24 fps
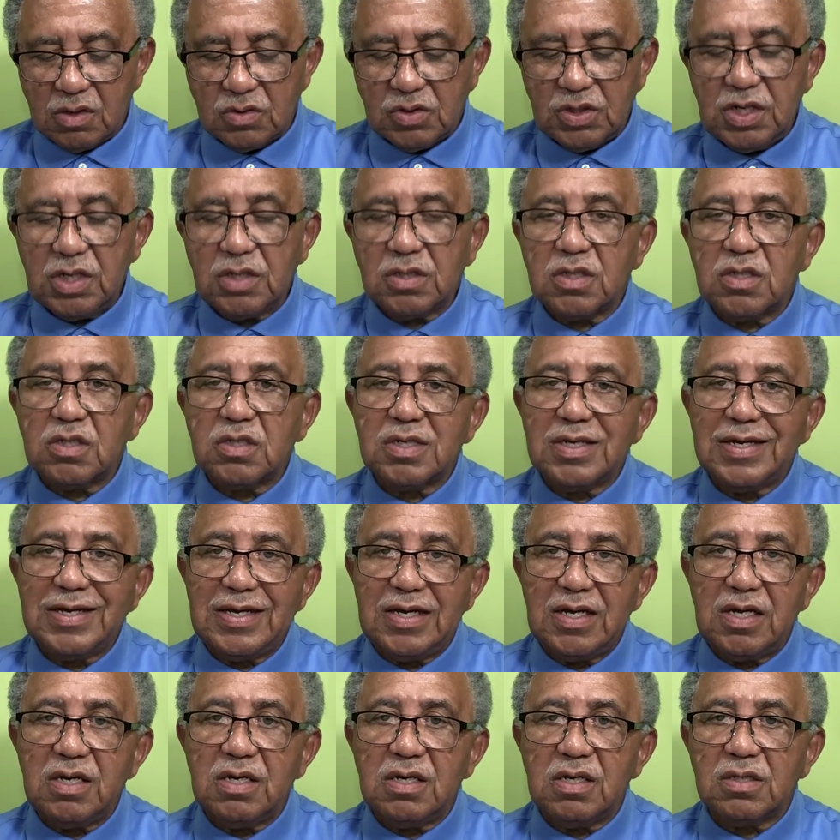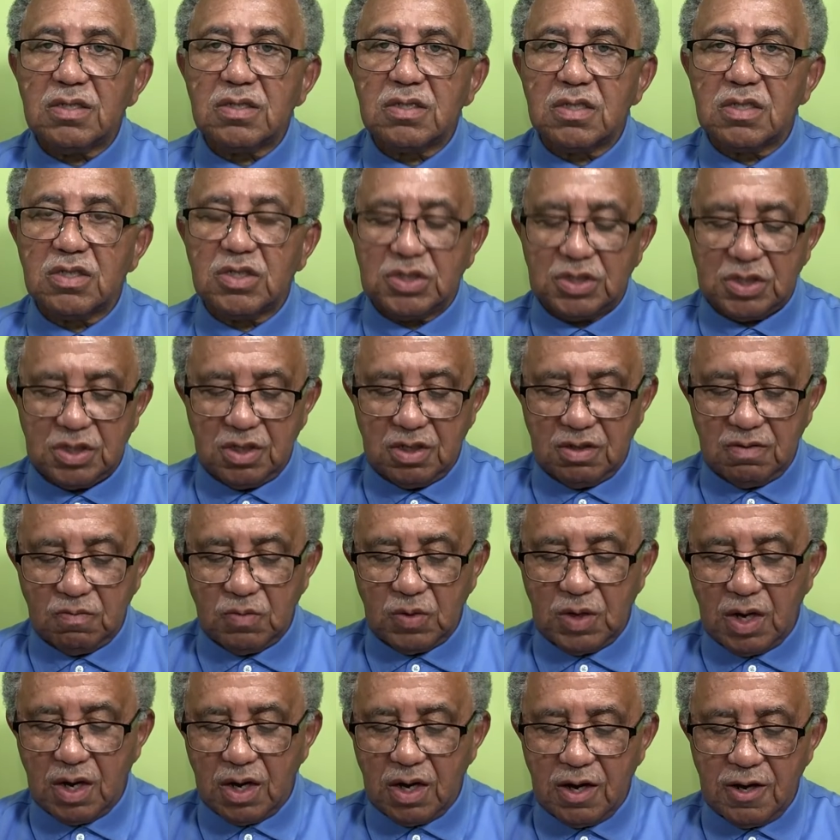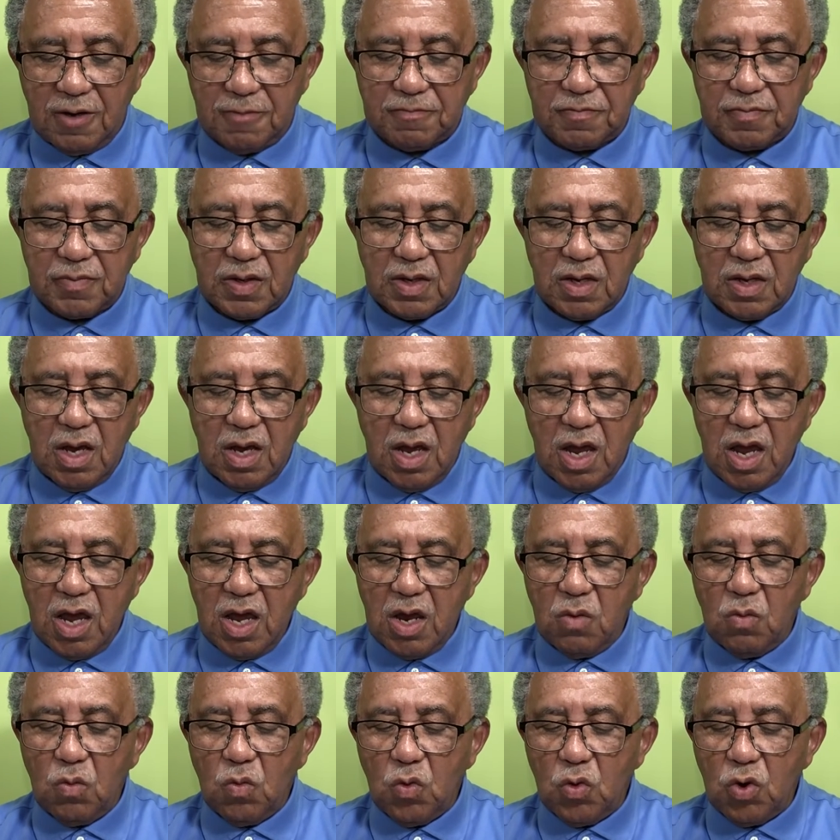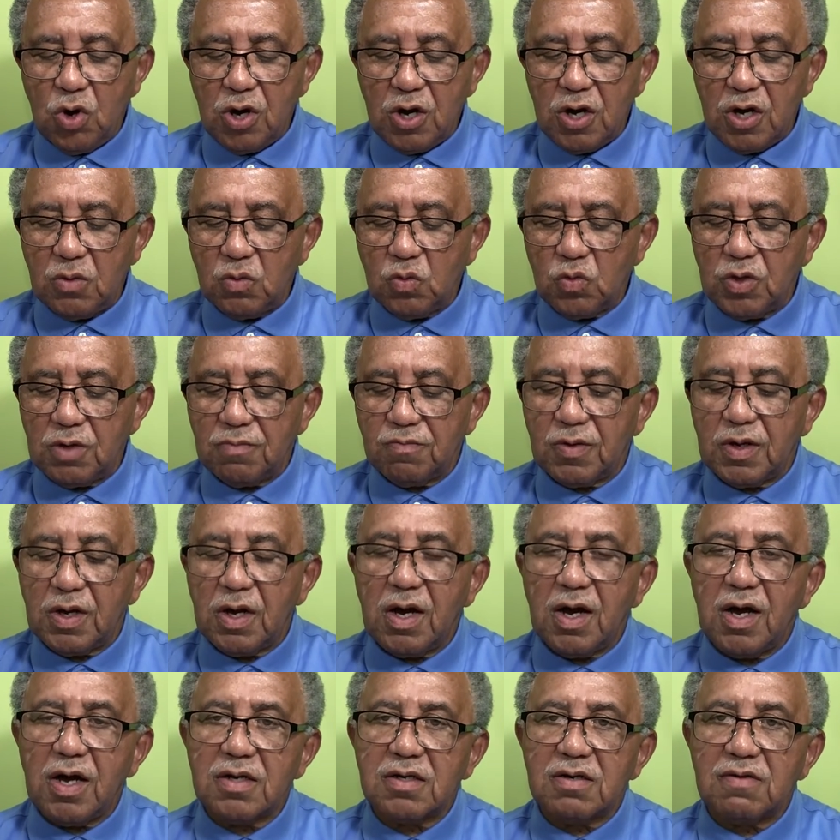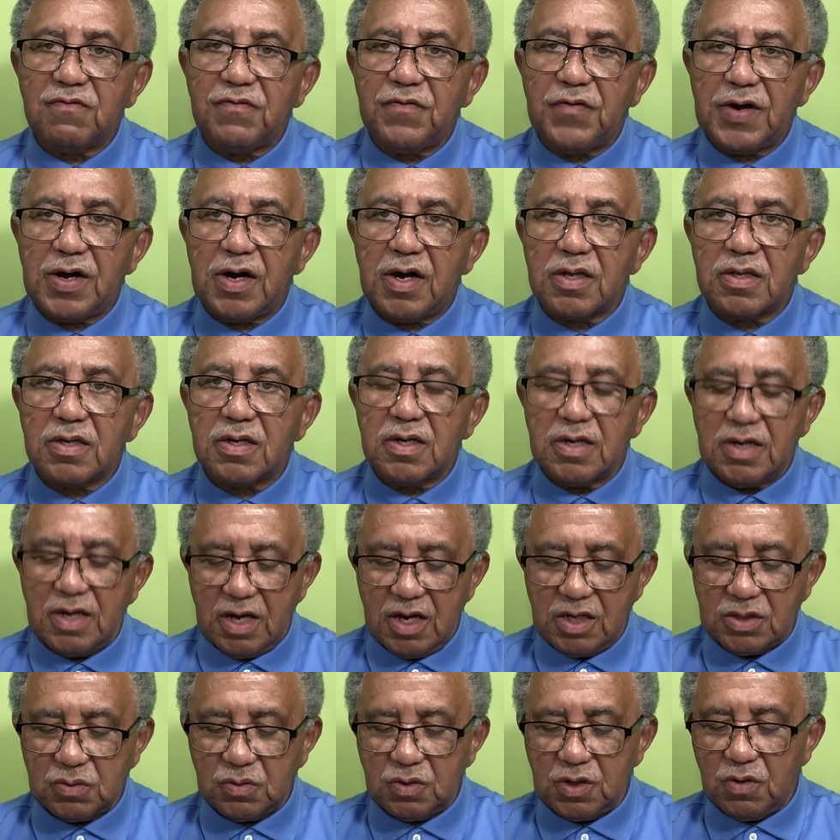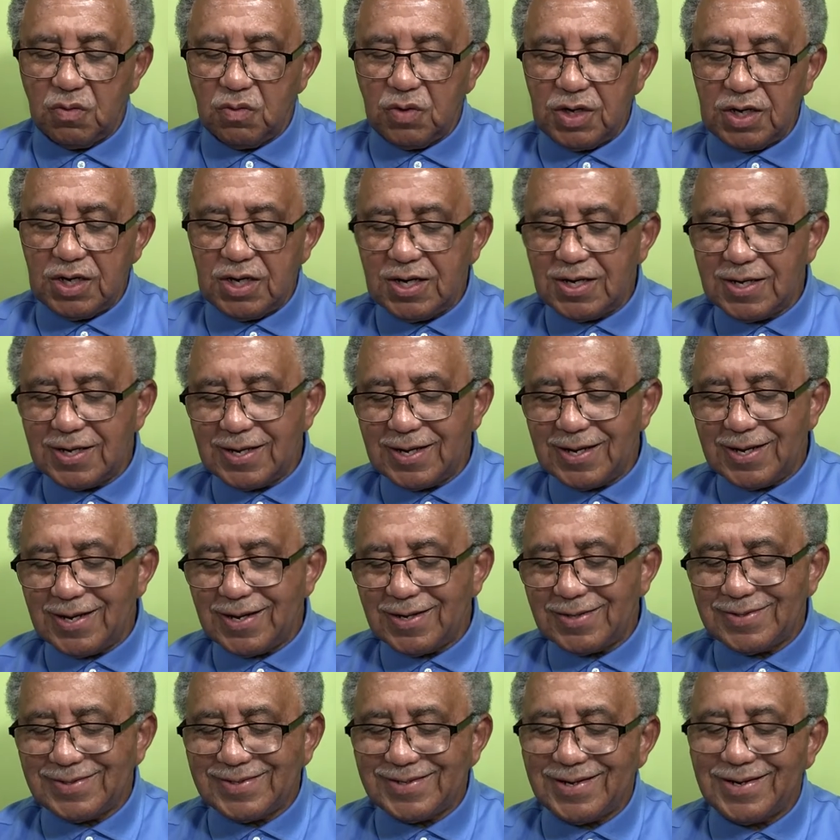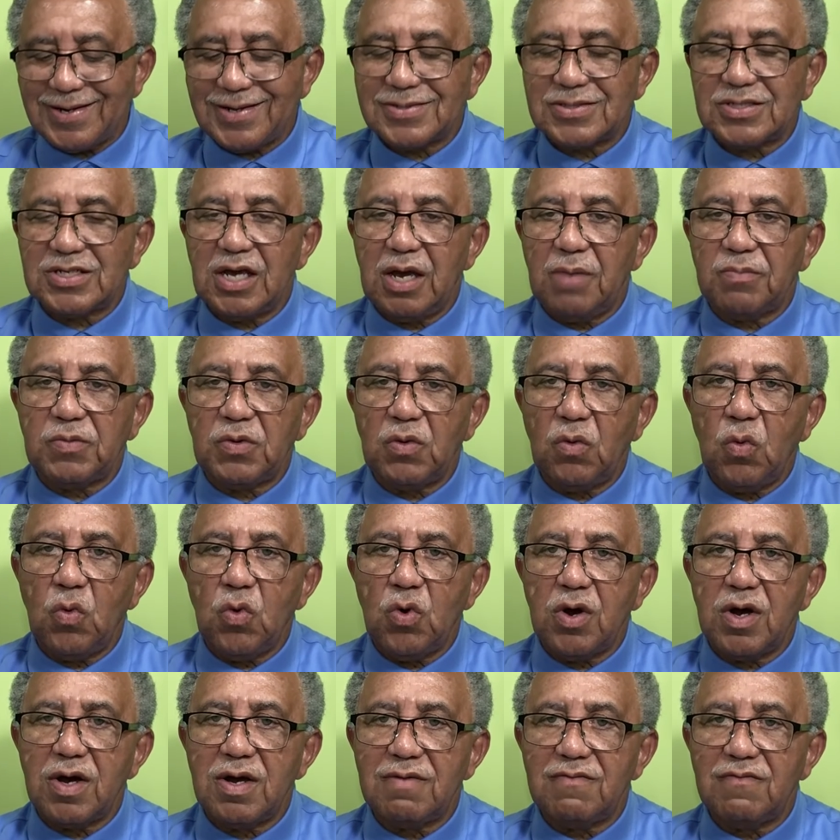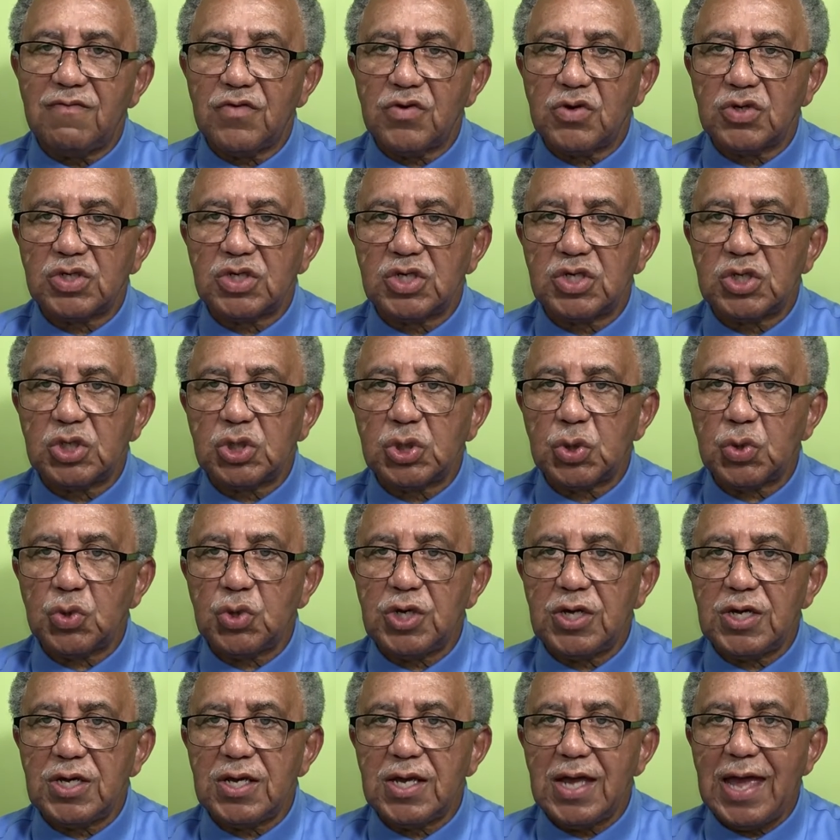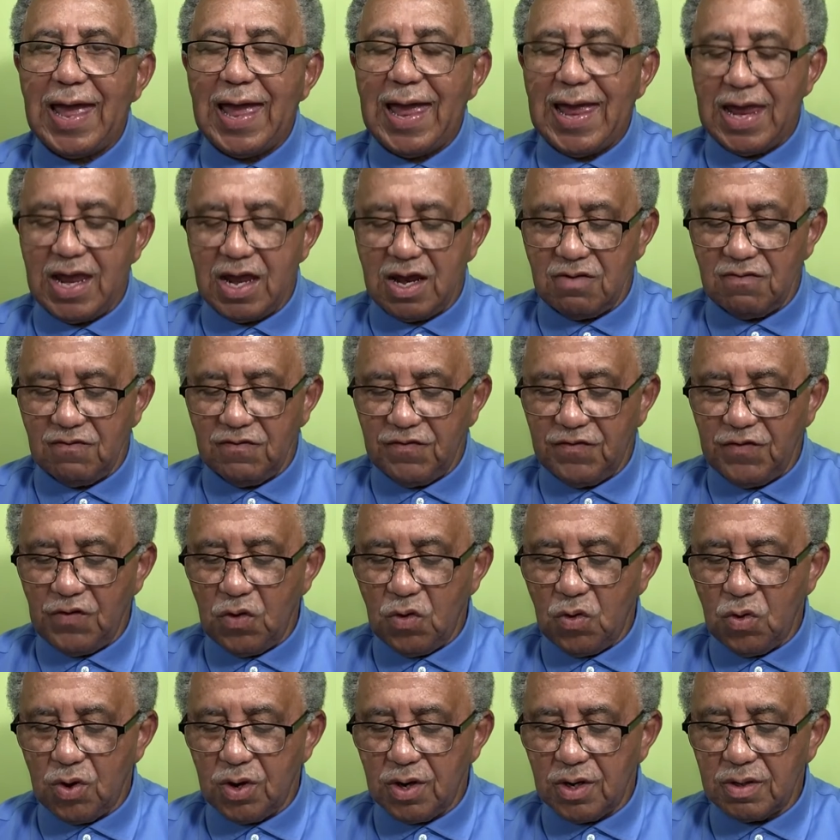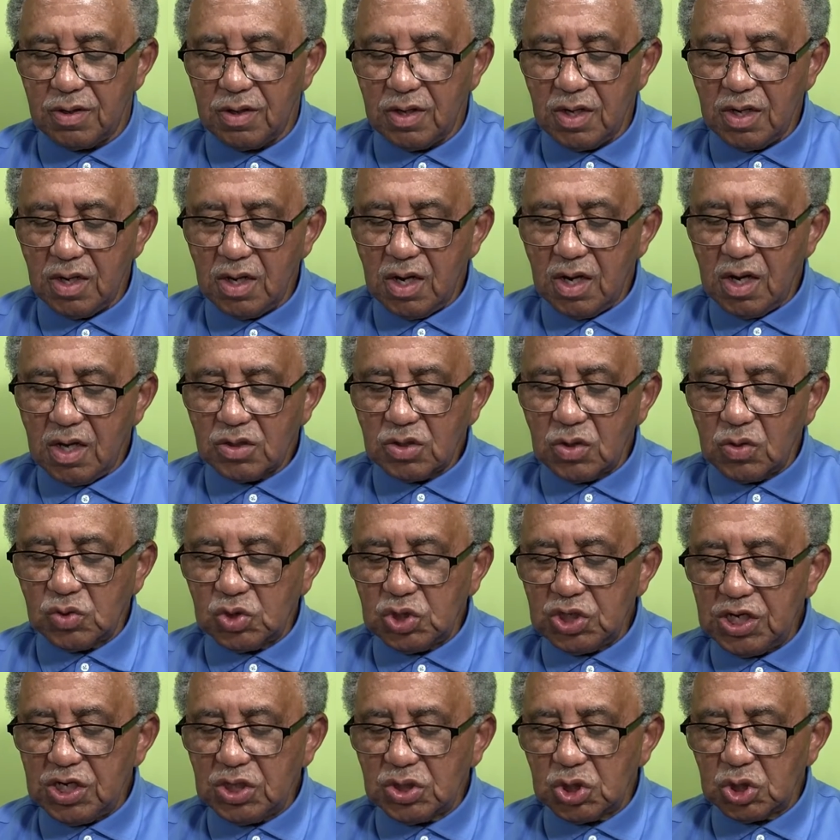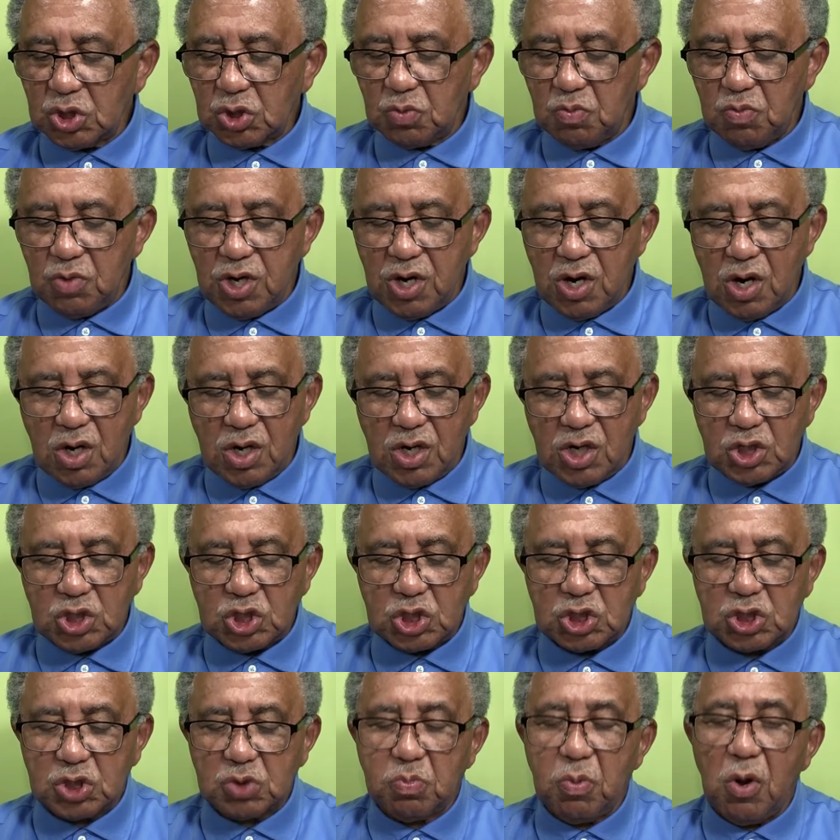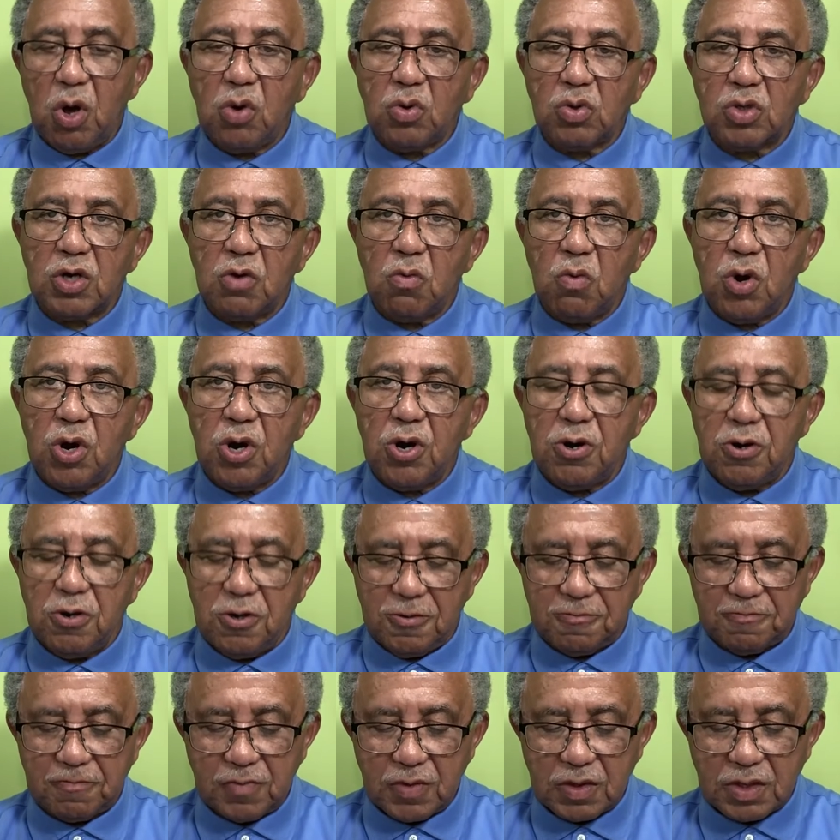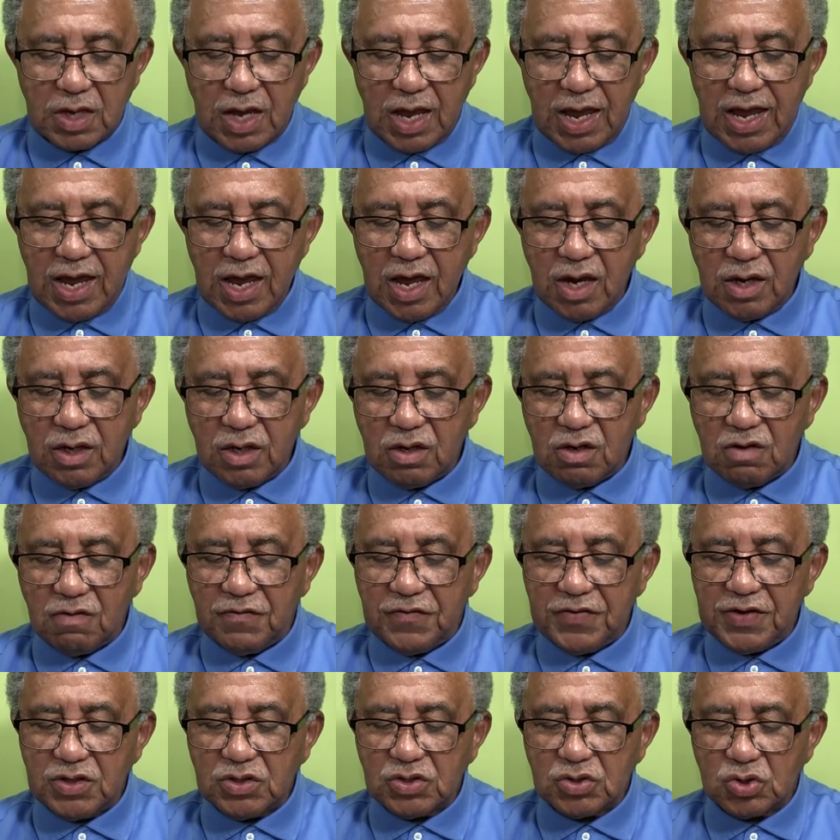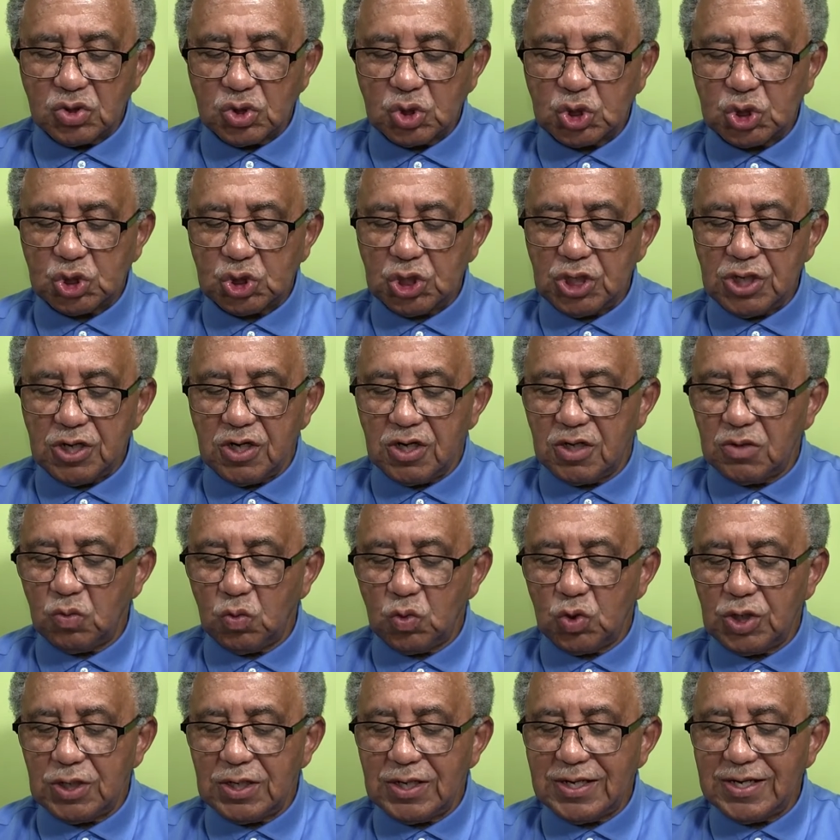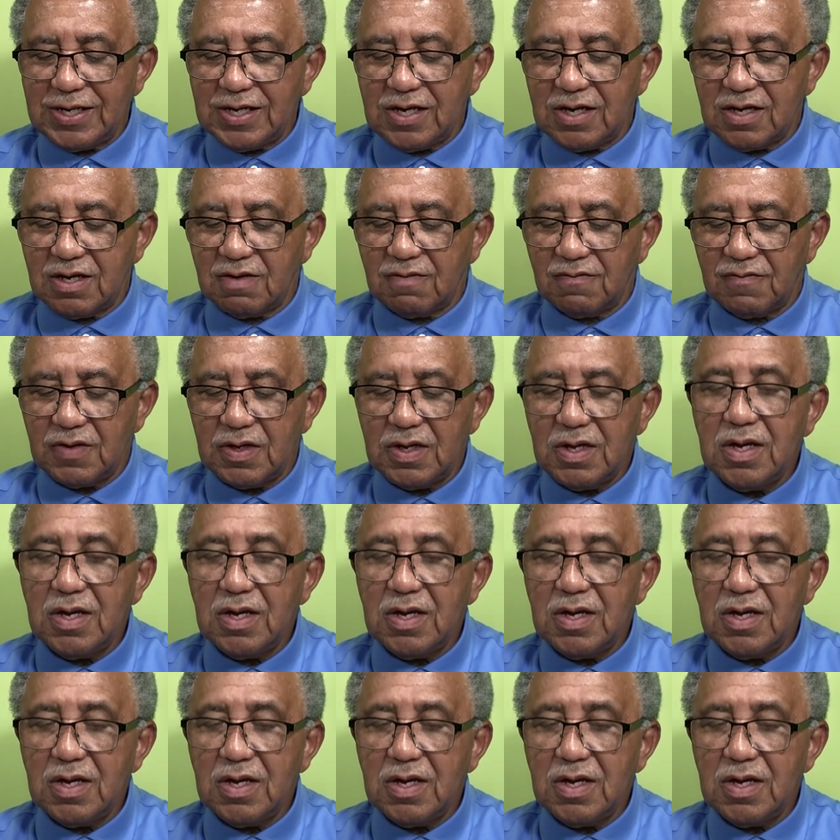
Jesus is the Son of God and one with God the Father, as we read in John chapter 1, verses 3 and 4. So Jesus merely spoke the word, and the official son would live.